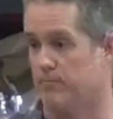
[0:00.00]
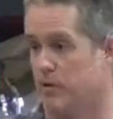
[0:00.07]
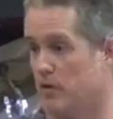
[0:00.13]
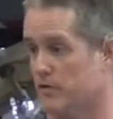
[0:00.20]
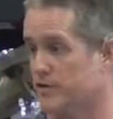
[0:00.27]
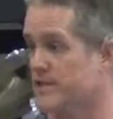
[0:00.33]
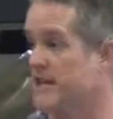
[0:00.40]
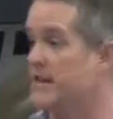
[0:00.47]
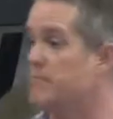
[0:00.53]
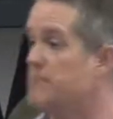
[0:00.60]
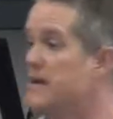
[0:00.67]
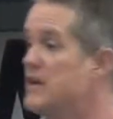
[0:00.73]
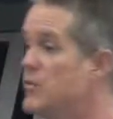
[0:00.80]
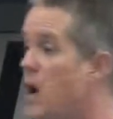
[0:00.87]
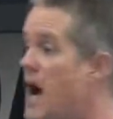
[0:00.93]
the births. And the
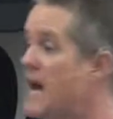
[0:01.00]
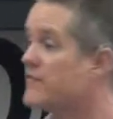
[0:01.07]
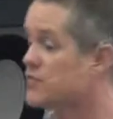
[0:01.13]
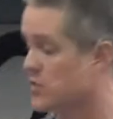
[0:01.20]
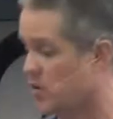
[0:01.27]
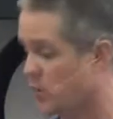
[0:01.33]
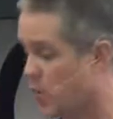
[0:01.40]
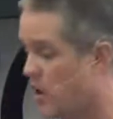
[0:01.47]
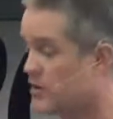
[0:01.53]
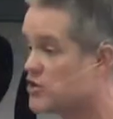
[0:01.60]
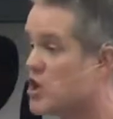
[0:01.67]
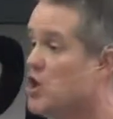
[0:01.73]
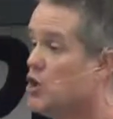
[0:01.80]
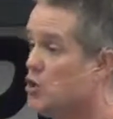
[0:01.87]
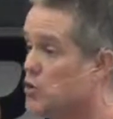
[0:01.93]
midwives were the ones
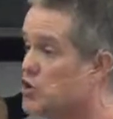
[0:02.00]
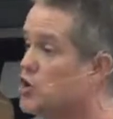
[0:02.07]
who